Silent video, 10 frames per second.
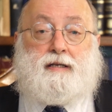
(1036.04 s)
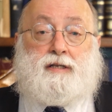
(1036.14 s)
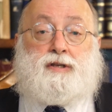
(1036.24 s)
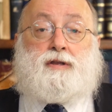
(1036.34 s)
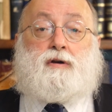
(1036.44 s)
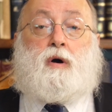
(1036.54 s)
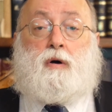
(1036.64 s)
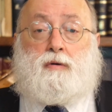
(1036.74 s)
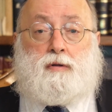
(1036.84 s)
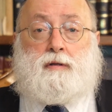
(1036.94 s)
So the
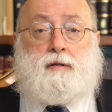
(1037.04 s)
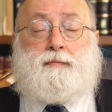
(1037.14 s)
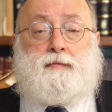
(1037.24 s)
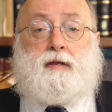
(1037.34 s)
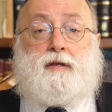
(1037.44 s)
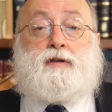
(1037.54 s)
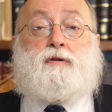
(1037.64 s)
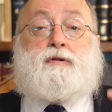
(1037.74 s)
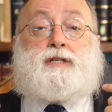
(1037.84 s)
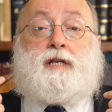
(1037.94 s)
coal, you
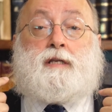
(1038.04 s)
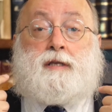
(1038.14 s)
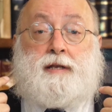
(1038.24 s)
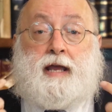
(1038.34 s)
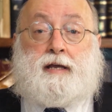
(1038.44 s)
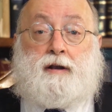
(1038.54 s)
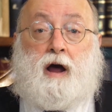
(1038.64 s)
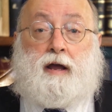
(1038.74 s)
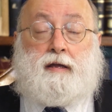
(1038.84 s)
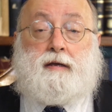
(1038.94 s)
don't see it the naked
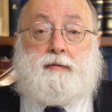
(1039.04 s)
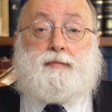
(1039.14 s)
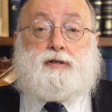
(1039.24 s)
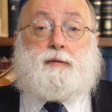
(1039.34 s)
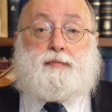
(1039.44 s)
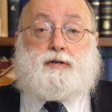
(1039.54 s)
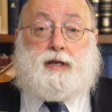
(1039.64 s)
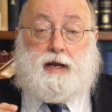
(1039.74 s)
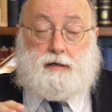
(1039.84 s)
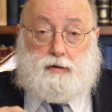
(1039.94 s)
eye, but you put
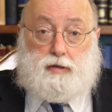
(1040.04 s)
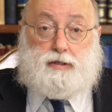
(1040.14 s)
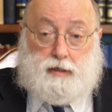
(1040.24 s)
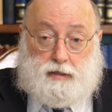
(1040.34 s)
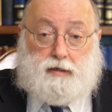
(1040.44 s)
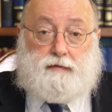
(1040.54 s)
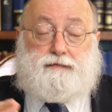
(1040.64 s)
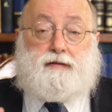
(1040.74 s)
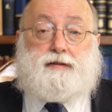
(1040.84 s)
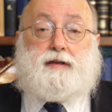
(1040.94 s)
your hand close to it, you could
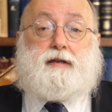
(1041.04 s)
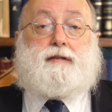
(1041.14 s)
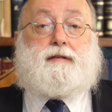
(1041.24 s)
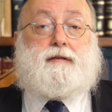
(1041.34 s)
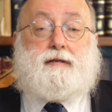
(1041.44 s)
feel the heat.